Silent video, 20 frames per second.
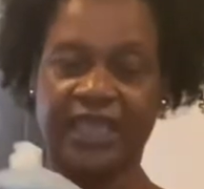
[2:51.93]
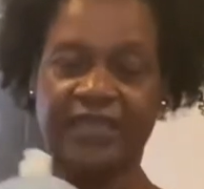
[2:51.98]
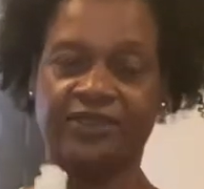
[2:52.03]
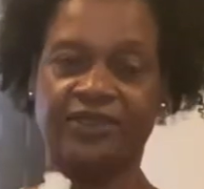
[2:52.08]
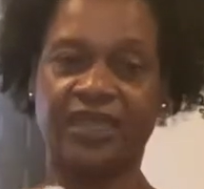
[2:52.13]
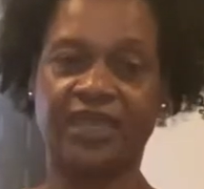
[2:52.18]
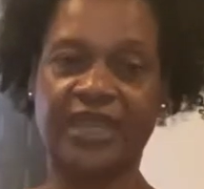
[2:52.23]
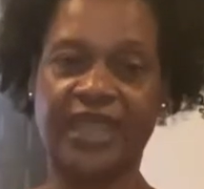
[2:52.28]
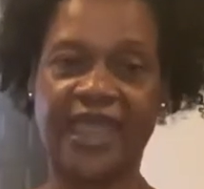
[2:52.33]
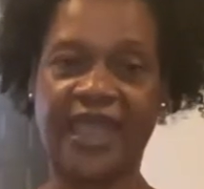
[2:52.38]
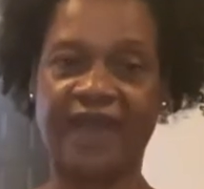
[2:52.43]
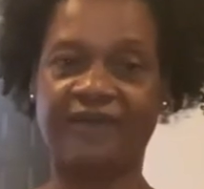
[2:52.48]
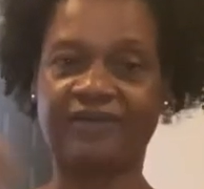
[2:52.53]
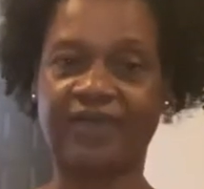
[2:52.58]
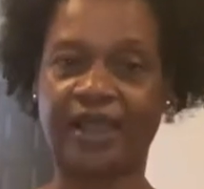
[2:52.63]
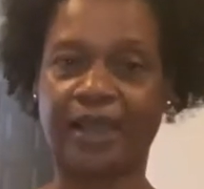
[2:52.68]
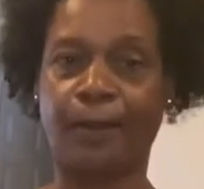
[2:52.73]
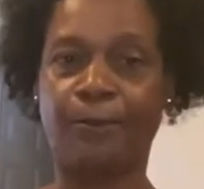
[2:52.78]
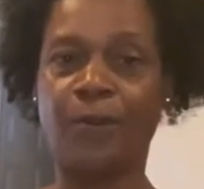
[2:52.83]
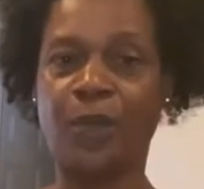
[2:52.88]
Then they have
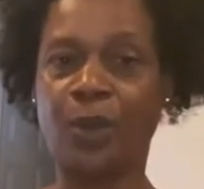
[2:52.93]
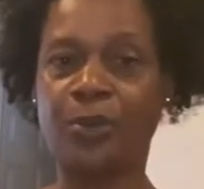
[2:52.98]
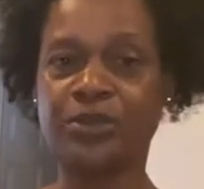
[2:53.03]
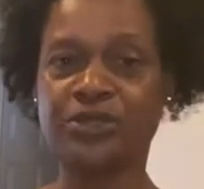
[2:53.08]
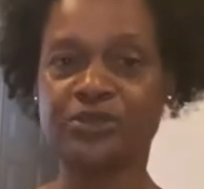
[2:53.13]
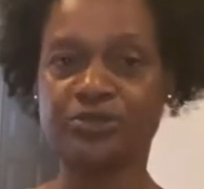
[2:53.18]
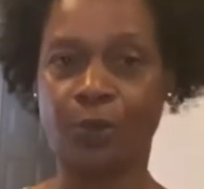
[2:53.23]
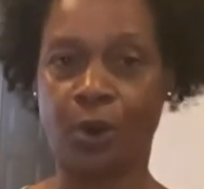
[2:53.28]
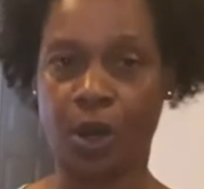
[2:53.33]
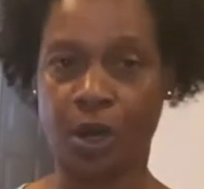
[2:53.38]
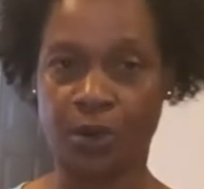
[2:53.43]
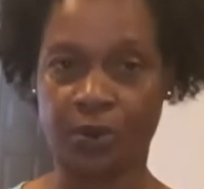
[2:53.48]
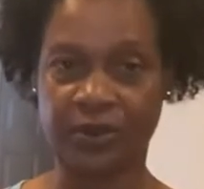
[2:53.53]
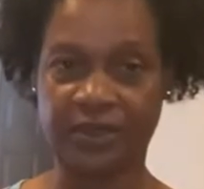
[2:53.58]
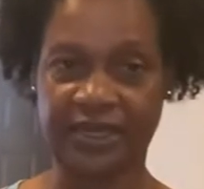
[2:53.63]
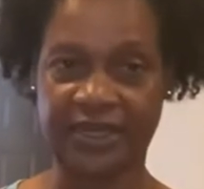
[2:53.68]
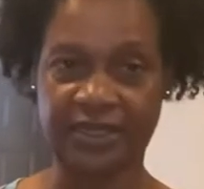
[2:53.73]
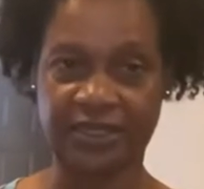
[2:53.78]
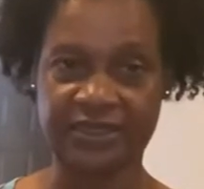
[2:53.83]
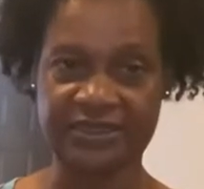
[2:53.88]
like a member's mark one
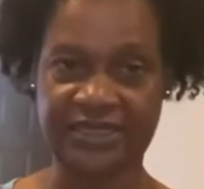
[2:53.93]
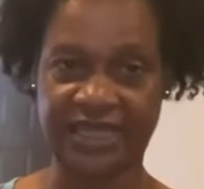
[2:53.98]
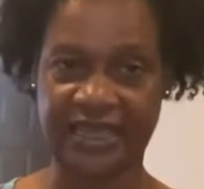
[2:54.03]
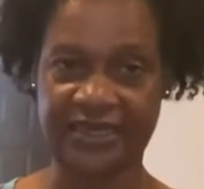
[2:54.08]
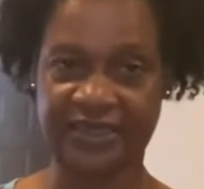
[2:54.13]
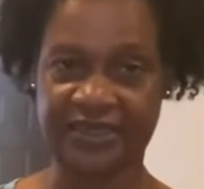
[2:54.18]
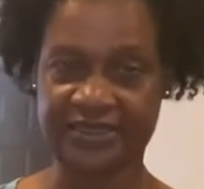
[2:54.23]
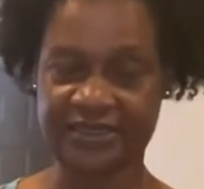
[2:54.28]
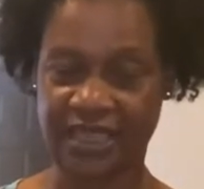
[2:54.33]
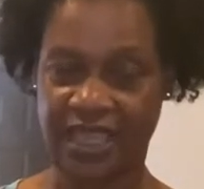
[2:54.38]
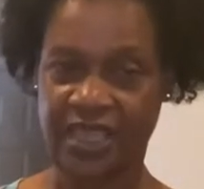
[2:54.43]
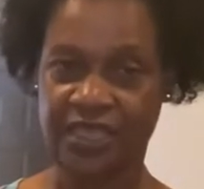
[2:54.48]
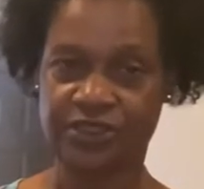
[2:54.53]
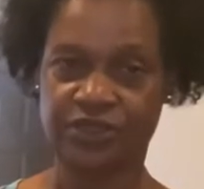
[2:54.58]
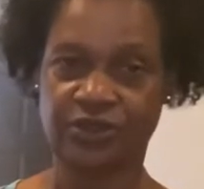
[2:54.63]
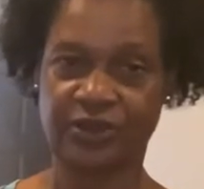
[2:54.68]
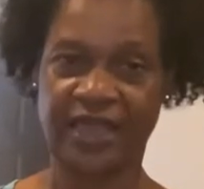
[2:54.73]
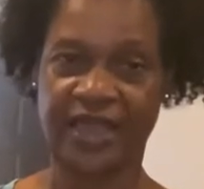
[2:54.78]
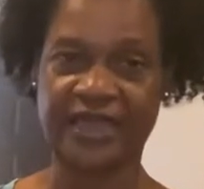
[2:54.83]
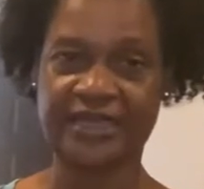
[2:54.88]
that looks like this.
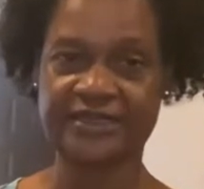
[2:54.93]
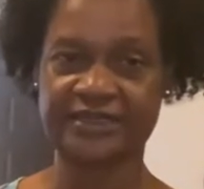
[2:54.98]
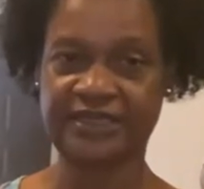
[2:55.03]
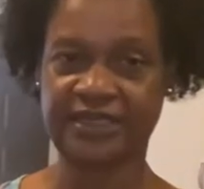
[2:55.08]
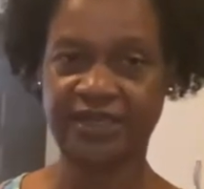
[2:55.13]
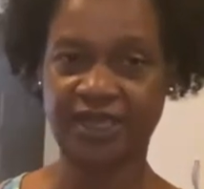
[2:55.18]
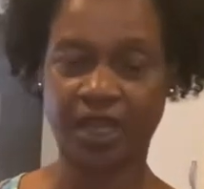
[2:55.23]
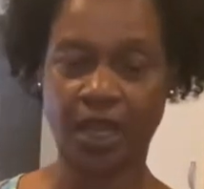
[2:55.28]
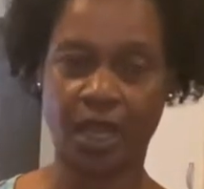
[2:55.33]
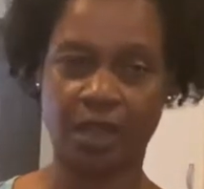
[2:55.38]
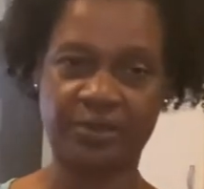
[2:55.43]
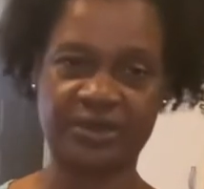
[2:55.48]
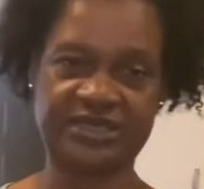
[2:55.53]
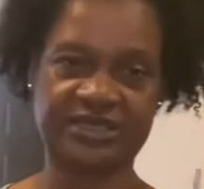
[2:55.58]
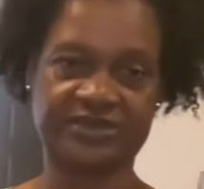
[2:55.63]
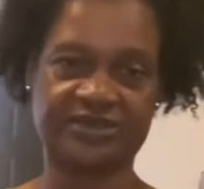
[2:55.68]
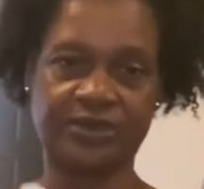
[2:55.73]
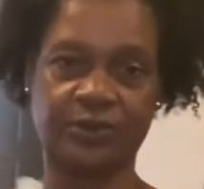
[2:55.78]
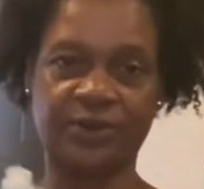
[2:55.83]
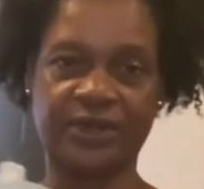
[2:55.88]
So guys, in the comments,
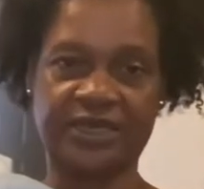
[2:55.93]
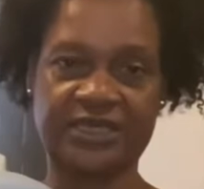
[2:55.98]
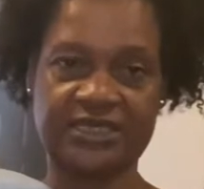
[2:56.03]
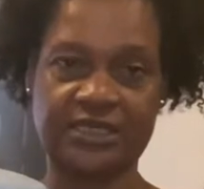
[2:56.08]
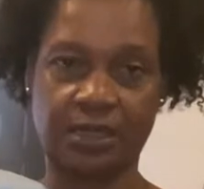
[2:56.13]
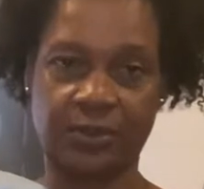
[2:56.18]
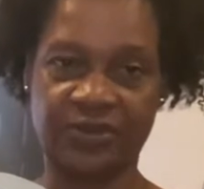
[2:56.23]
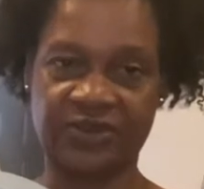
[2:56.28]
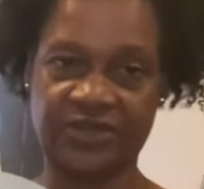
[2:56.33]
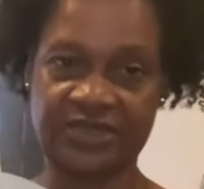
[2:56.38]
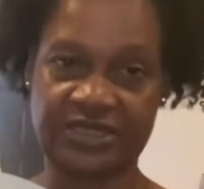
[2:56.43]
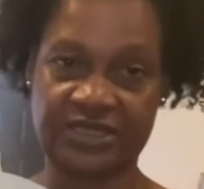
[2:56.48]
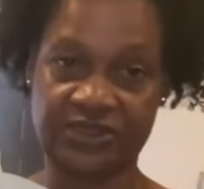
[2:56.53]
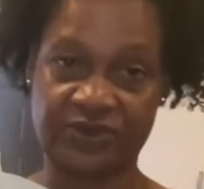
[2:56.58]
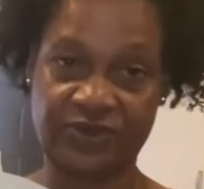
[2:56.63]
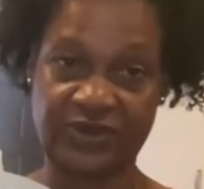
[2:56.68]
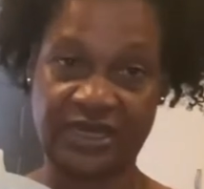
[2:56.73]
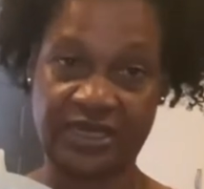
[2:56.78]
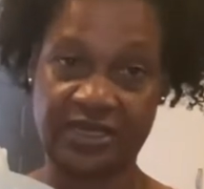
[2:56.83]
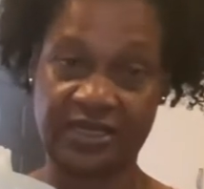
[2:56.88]
if someone can tell me if this is
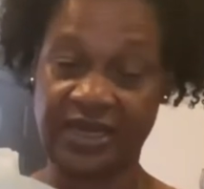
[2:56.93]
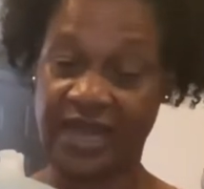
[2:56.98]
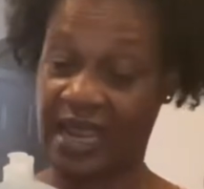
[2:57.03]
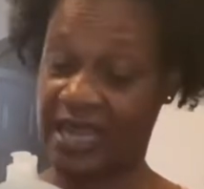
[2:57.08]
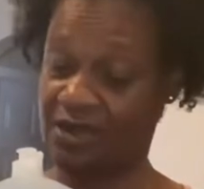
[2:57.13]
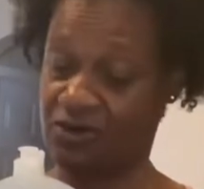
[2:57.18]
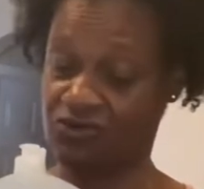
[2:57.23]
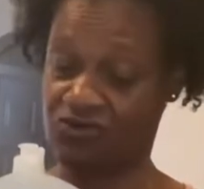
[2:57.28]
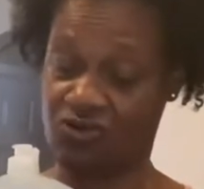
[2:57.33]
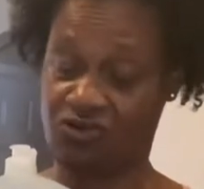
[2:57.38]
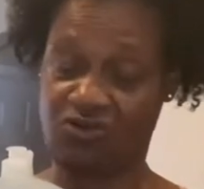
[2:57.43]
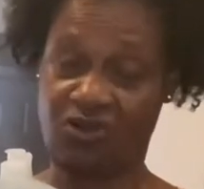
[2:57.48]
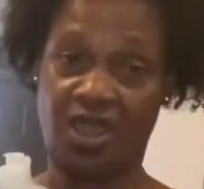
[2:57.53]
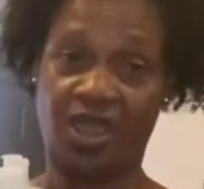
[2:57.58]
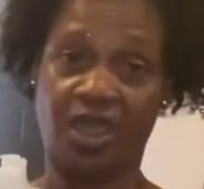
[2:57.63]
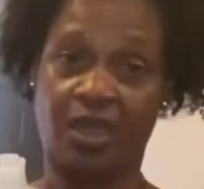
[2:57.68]
really good, I don't know.